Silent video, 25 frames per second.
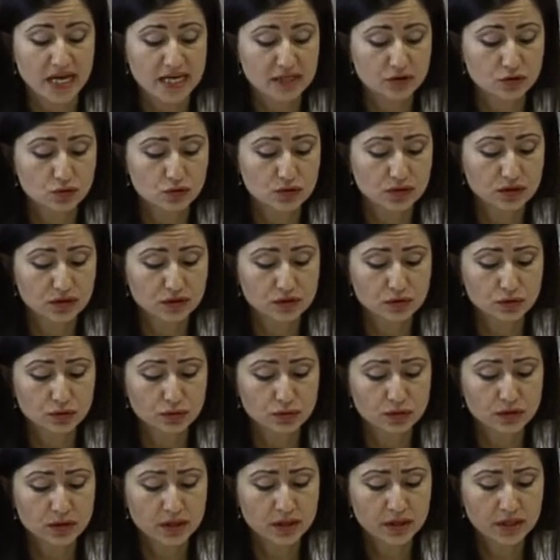And to
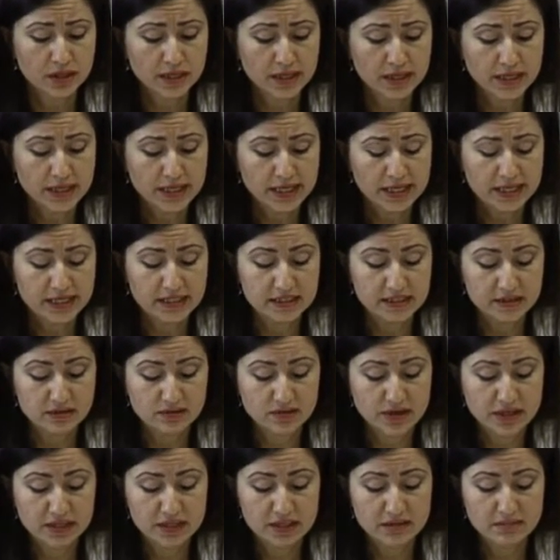conclude,
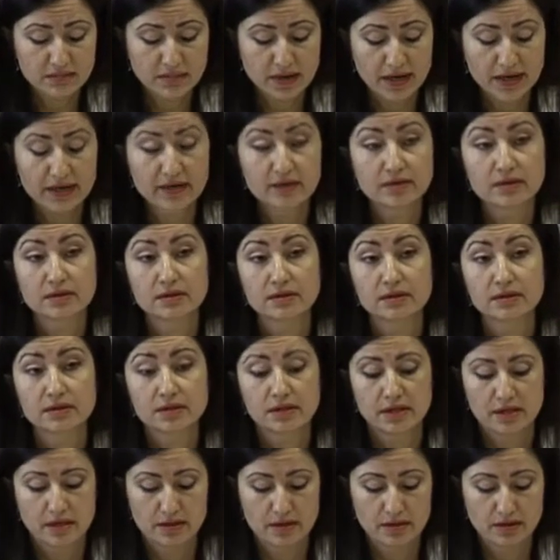integrating
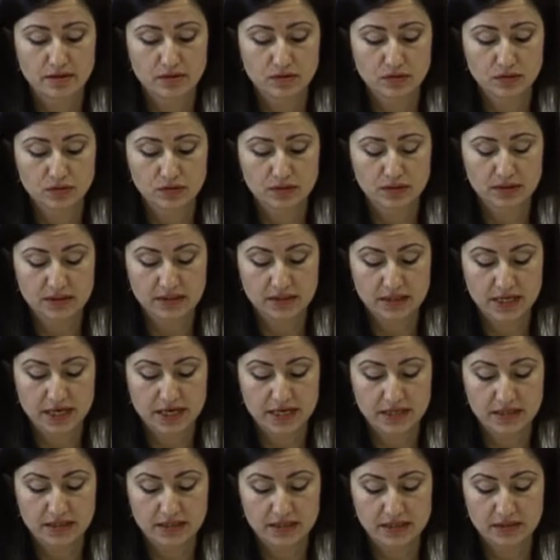migrants in the new
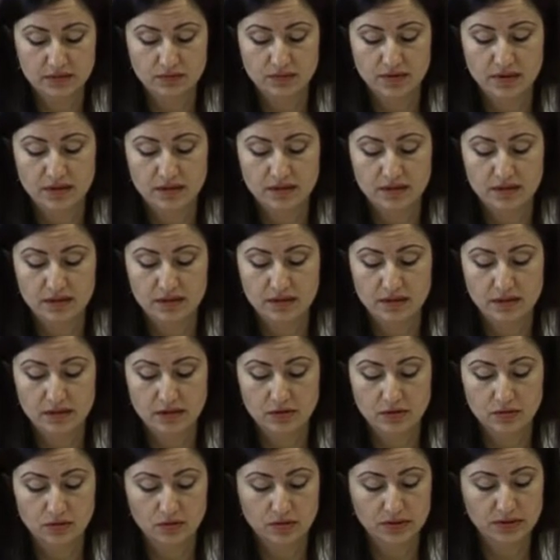societies within the
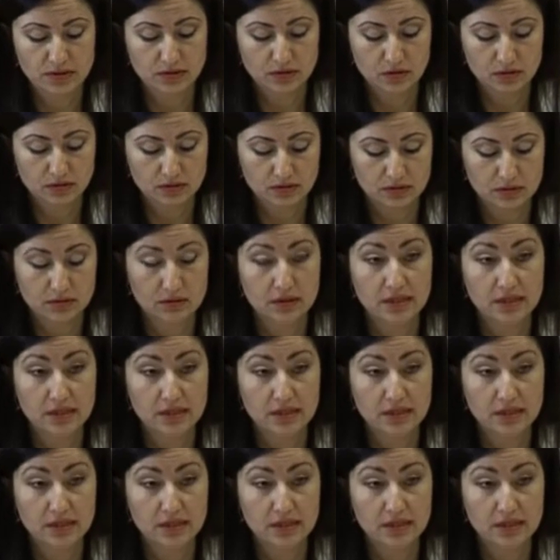EU is not